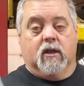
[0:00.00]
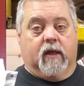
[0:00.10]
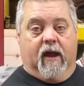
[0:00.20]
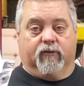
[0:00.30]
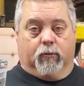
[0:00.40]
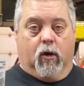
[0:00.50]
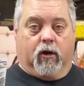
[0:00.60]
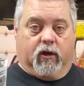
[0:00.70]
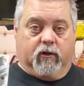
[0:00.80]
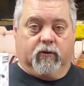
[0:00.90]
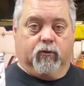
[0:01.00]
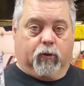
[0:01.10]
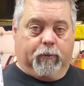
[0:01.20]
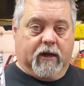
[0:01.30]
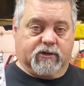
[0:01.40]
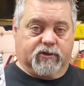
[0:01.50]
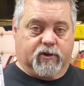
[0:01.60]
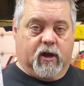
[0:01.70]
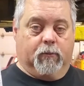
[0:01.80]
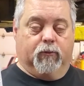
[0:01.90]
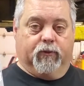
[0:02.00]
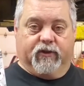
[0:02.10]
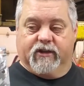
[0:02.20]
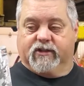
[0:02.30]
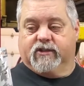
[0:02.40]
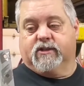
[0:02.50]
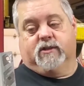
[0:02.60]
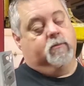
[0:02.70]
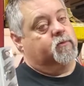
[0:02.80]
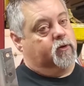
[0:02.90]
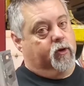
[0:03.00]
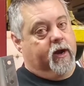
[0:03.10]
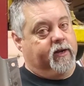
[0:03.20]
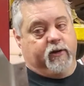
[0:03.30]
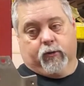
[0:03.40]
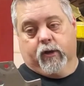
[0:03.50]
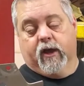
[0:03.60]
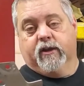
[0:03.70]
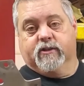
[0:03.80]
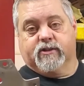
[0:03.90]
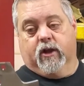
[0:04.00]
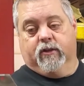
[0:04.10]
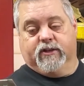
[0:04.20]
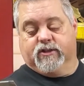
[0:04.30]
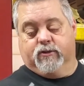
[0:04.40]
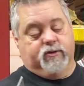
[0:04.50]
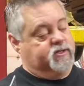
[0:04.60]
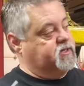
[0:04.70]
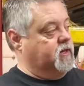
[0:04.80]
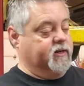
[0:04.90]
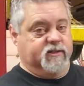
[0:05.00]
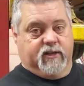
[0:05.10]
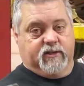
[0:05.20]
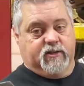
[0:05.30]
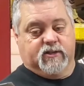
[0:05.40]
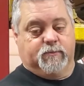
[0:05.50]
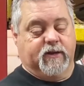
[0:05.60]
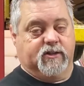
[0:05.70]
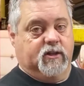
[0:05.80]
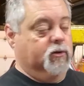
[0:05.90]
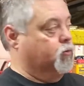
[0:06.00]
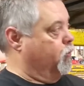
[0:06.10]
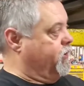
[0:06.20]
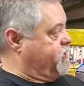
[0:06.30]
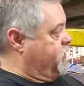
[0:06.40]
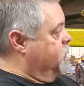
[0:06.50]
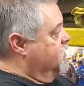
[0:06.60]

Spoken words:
aftermarket torque boxes are coming with these. It's a good idea to go ahead and install these too. Just like I said, just makes it a little more rigid.